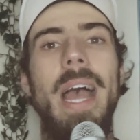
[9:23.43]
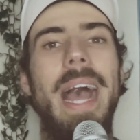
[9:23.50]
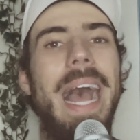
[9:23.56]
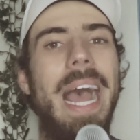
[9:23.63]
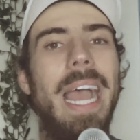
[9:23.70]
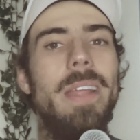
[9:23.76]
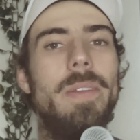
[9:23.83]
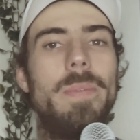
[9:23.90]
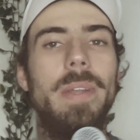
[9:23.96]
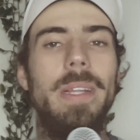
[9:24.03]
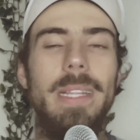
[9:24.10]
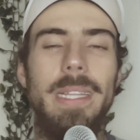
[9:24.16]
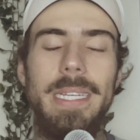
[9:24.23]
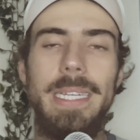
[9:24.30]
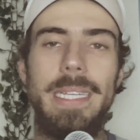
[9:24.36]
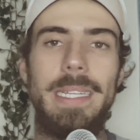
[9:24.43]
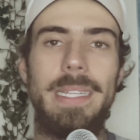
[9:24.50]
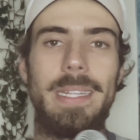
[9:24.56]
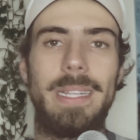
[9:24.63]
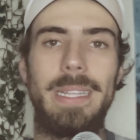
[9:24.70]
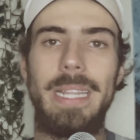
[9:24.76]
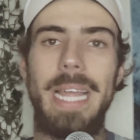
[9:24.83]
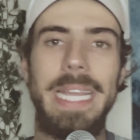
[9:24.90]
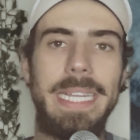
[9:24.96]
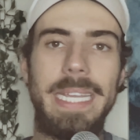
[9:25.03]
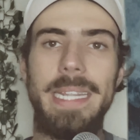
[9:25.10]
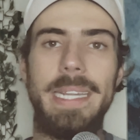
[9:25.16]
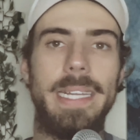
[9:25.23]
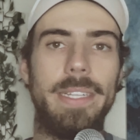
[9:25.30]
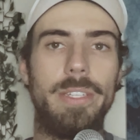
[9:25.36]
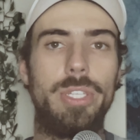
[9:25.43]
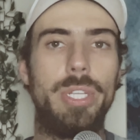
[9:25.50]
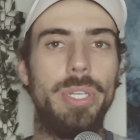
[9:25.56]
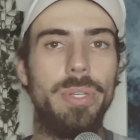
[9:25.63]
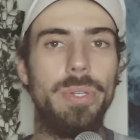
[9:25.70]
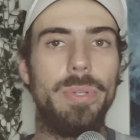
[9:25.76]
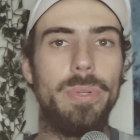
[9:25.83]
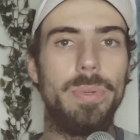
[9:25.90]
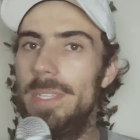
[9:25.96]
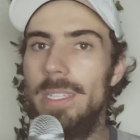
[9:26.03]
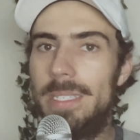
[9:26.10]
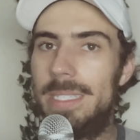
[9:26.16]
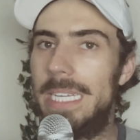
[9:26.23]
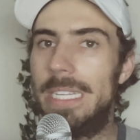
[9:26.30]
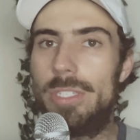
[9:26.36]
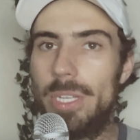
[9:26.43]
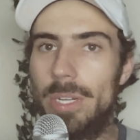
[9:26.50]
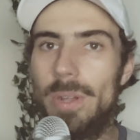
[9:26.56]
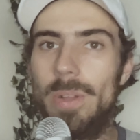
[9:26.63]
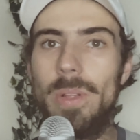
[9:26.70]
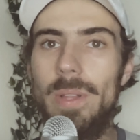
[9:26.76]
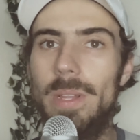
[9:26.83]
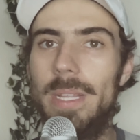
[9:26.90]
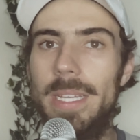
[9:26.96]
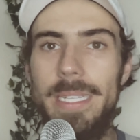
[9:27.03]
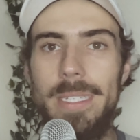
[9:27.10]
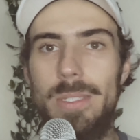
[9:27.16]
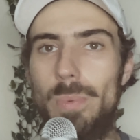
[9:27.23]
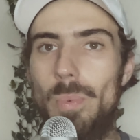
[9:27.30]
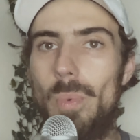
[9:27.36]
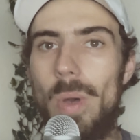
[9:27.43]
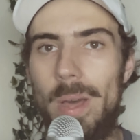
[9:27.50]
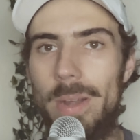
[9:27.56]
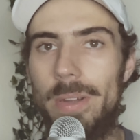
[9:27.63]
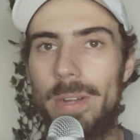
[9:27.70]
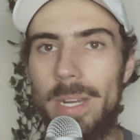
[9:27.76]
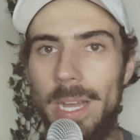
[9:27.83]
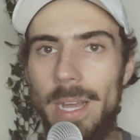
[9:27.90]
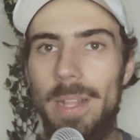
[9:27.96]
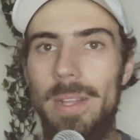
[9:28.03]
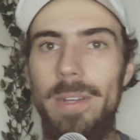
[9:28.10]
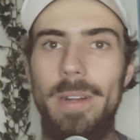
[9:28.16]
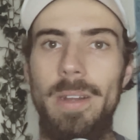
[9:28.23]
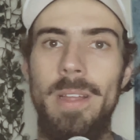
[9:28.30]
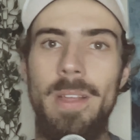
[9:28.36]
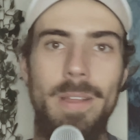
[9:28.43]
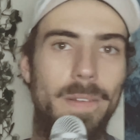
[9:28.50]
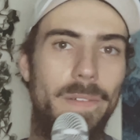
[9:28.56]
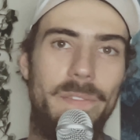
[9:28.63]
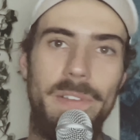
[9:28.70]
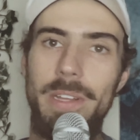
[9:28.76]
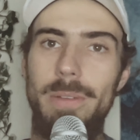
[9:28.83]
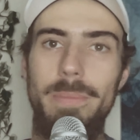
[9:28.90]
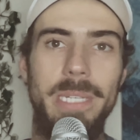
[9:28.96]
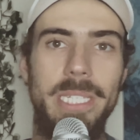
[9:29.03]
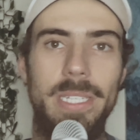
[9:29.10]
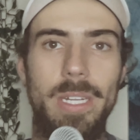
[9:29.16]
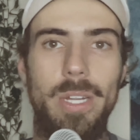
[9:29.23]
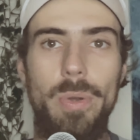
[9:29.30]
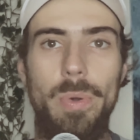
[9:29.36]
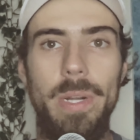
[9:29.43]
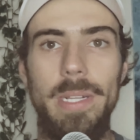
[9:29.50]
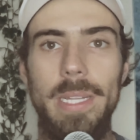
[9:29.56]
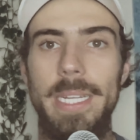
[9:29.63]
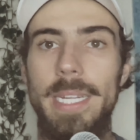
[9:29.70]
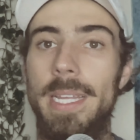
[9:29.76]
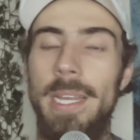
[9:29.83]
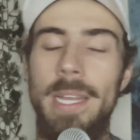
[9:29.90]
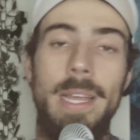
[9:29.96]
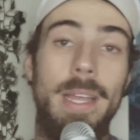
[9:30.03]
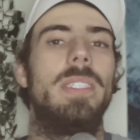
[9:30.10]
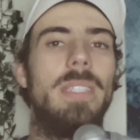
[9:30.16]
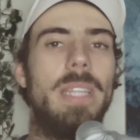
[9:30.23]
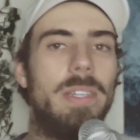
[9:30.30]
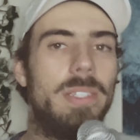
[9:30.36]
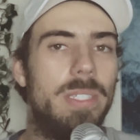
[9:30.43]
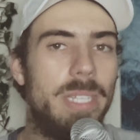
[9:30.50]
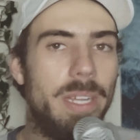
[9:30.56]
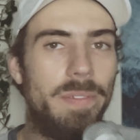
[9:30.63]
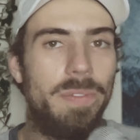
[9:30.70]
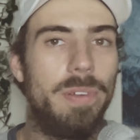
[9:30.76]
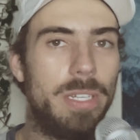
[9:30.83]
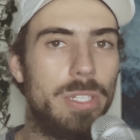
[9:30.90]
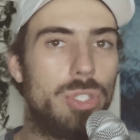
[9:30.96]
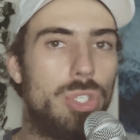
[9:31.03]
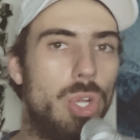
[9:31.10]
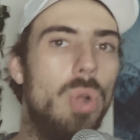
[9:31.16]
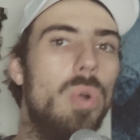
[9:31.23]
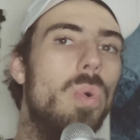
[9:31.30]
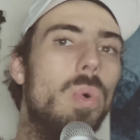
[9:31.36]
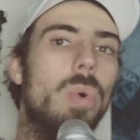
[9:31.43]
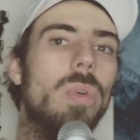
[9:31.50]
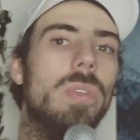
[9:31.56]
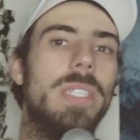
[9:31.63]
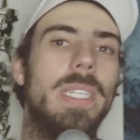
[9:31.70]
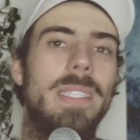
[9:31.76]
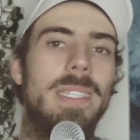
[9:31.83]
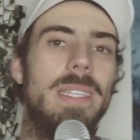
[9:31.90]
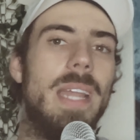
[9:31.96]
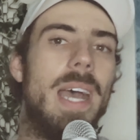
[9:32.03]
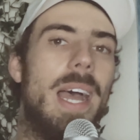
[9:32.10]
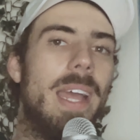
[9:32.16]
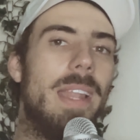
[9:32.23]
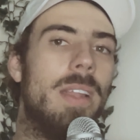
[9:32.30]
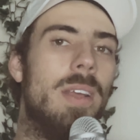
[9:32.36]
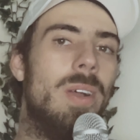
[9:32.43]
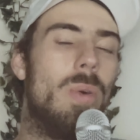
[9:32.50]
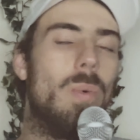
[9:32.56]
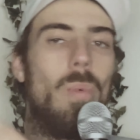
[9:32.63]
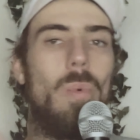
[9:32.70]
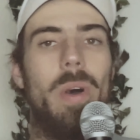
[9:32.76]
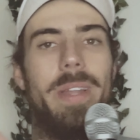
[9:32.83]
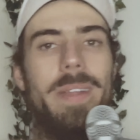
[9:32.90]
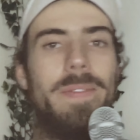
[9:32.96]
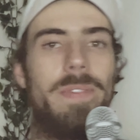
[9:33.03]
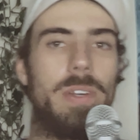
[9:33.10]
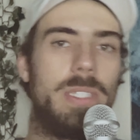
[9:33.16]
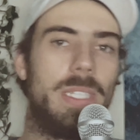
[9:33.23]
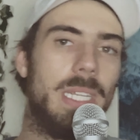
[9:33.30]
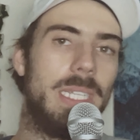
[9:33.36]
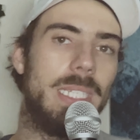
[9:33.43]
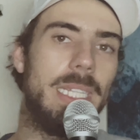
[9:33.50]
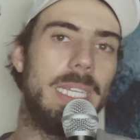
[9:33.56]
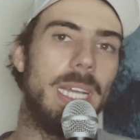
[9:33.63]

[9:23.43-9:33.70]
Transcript: I really liken it to digital is watercolor, film is acrylic. There's different tools. It's not one versus the